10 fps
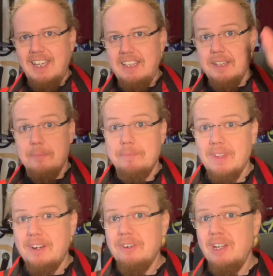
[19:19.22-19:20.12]
there,
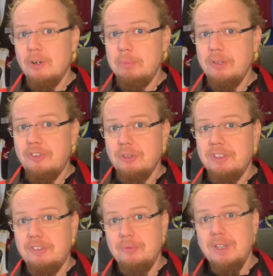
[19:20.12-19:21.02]
I really hope you
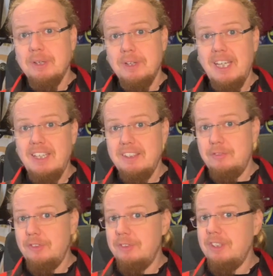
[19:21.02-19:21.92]
enjoyed this video and
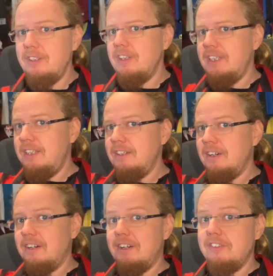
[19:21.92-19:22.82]
if you did, here
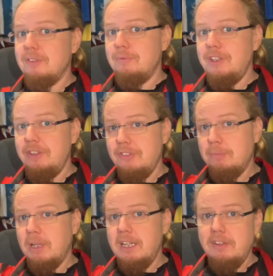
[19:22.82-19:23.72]
are some videos
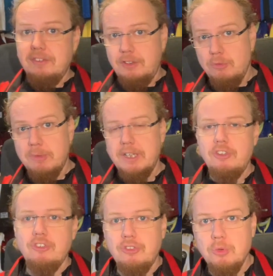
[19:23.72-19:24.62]
and playlists that you might
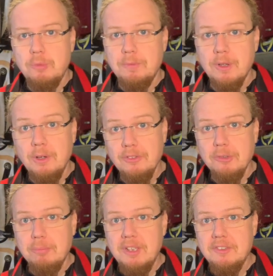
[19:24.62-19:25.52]
enjoy too.
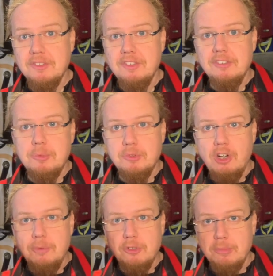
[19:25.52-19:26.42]
Also, please consider
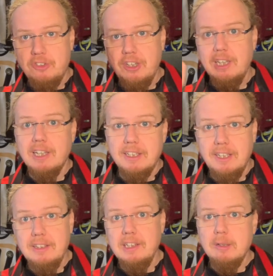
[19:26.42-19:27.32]
subscribing to my channel and
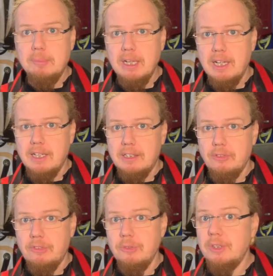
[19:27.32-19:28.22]
hit the little bell
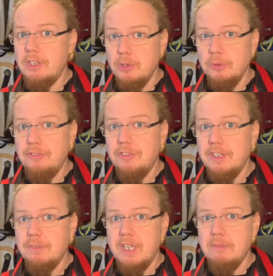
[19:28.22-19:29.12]
icon so you get
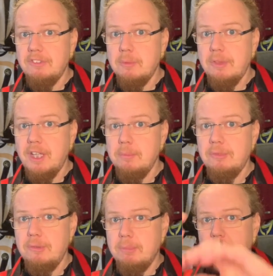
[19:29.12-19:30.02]
notified whenever something
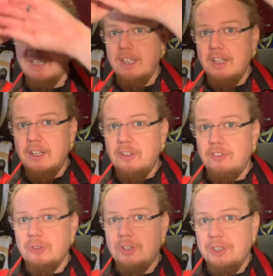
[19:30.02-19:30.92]
happens in my
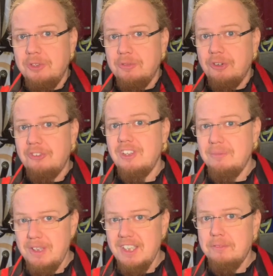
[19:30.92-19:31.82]
soccer universe.
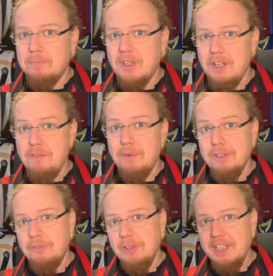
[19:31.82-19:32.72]
And with that, have a
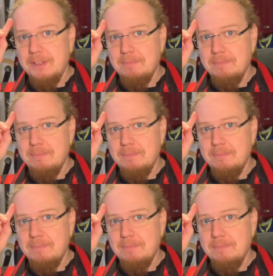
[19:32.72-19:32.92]
wonderful day.